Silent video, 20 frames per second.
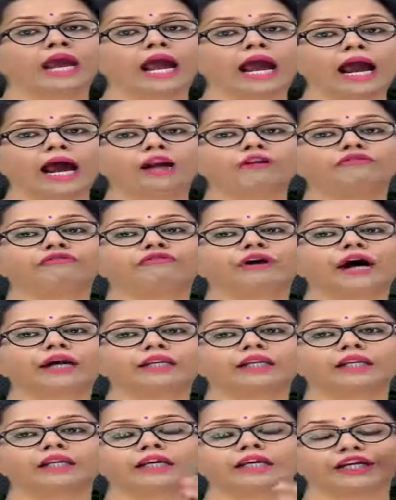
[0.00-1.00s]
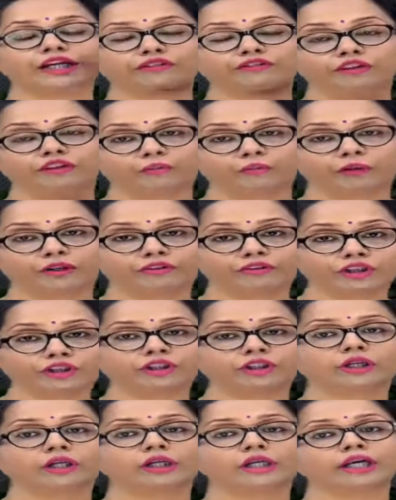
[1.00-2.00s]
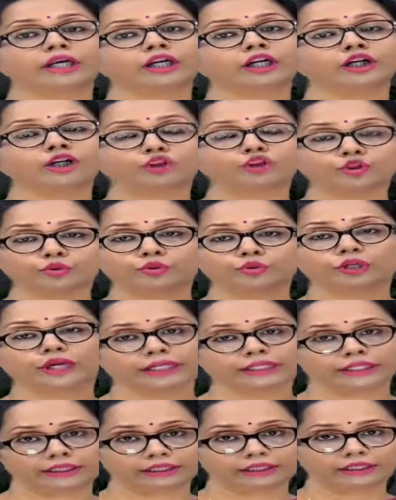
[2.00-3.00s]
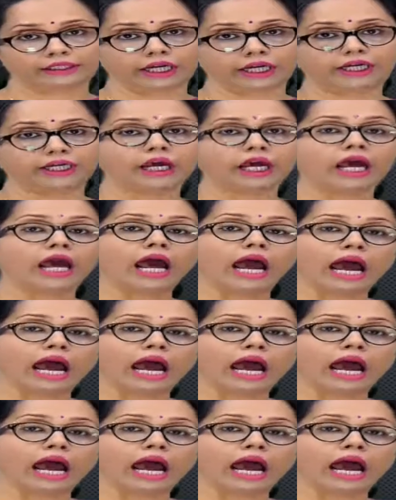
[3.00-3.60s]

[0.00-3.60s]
and finally it will be returning to the intestine.